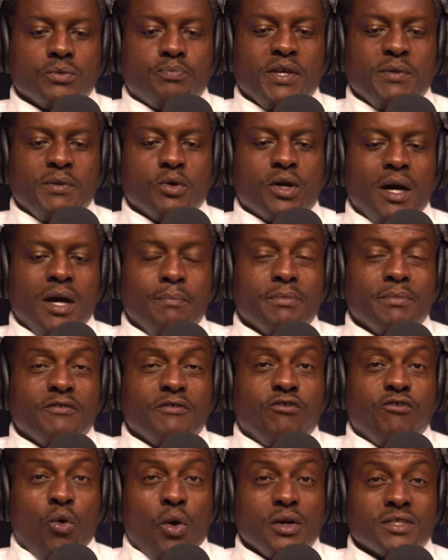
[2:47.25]
people come
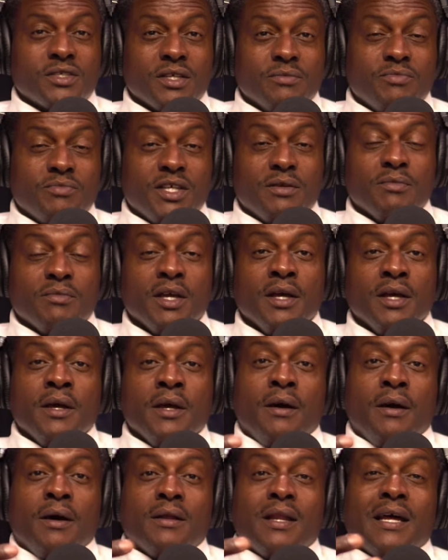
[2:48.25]
before us, and then
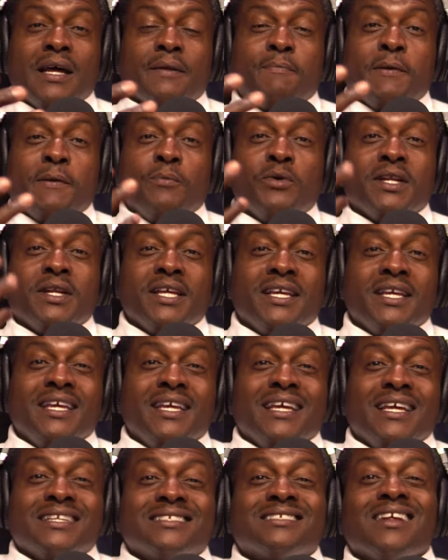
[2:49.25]
a lot of people in
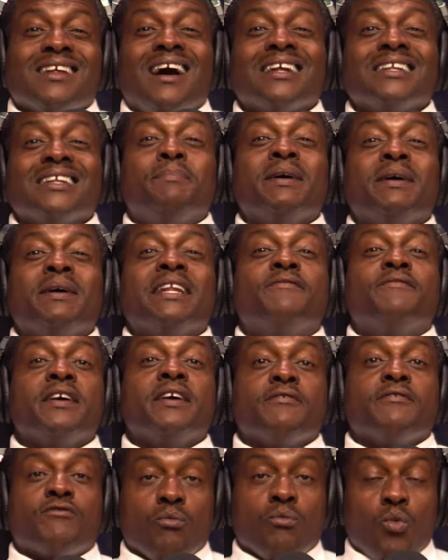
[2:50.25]
the end start to
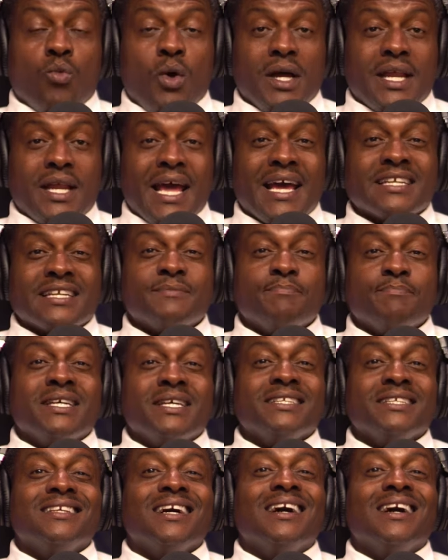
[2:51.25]
benefit from what has
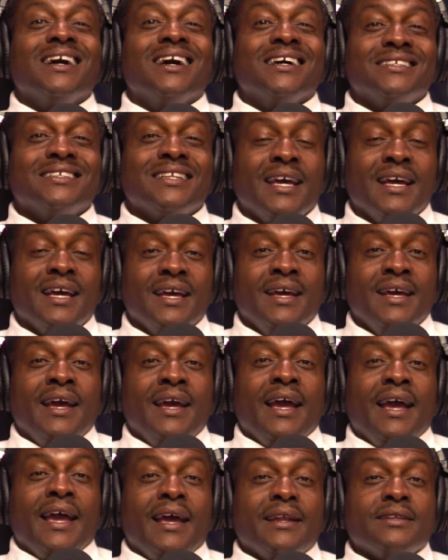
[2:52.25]
been done.
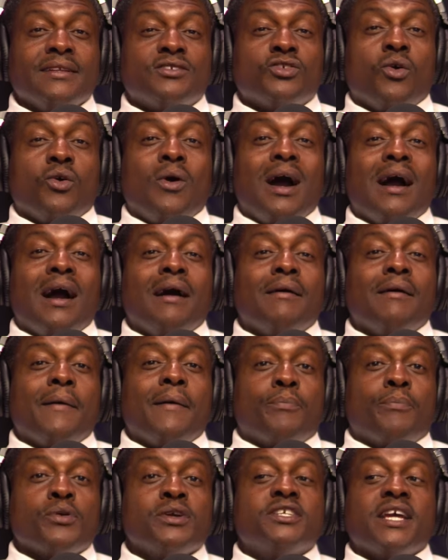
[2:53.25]
And so I, I
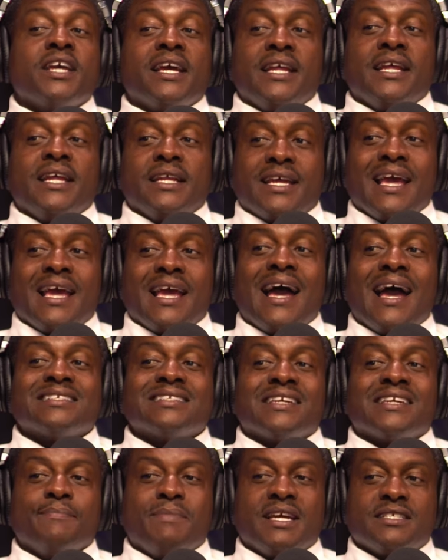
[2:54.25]
appreciate that the
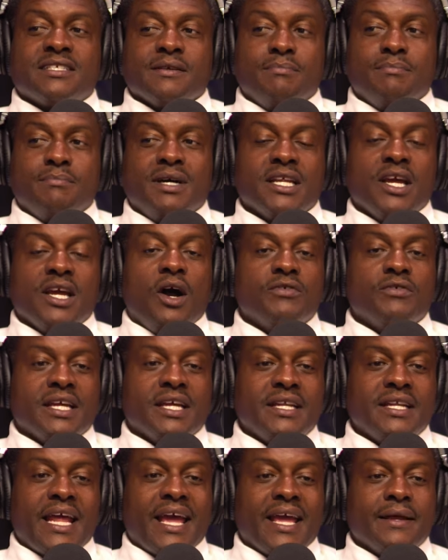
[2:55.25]
guys can make some money off of
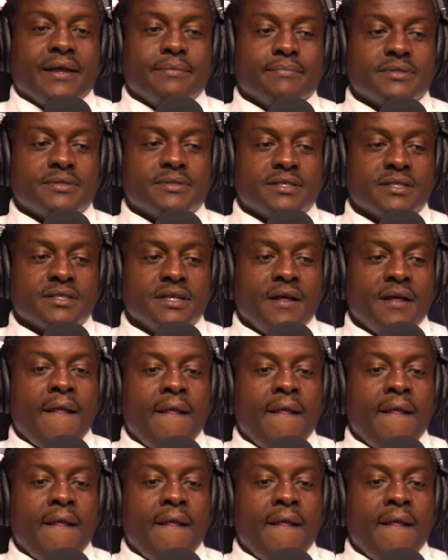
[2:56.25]
their names